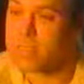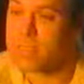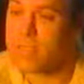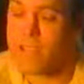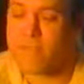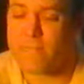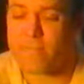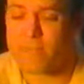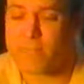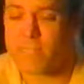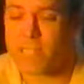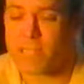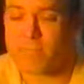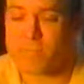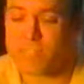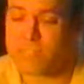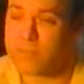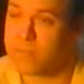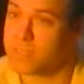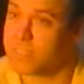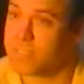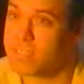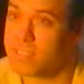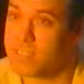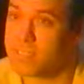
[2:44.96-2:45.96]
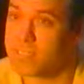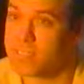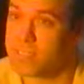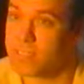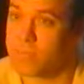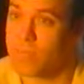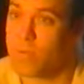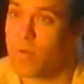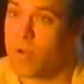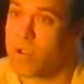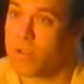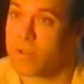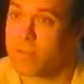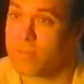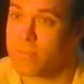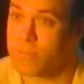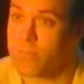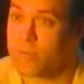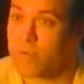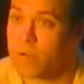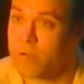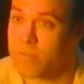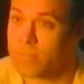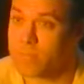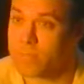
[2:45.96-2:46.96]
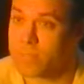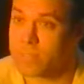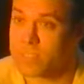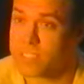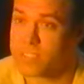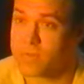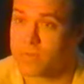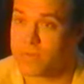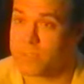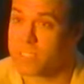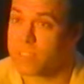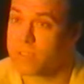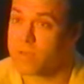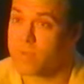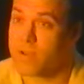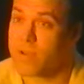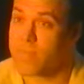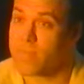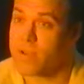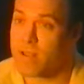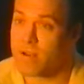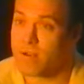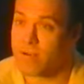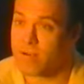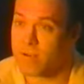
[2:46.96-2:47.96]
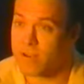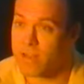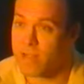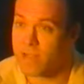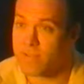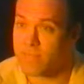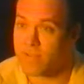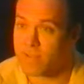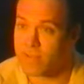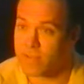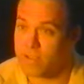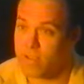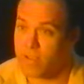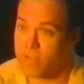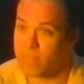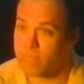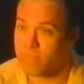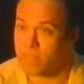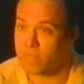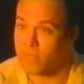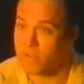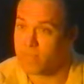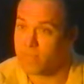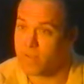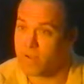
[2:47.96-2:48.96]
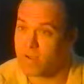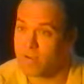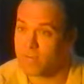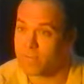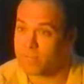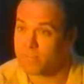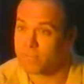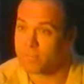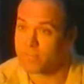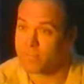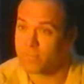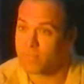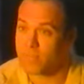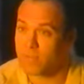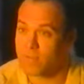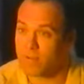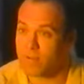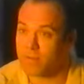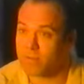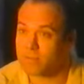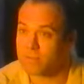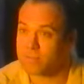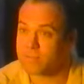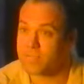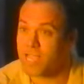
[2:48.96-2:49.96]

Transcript: every time she would see us just walk in the room, she would scream out our name and yell for my mom. You know,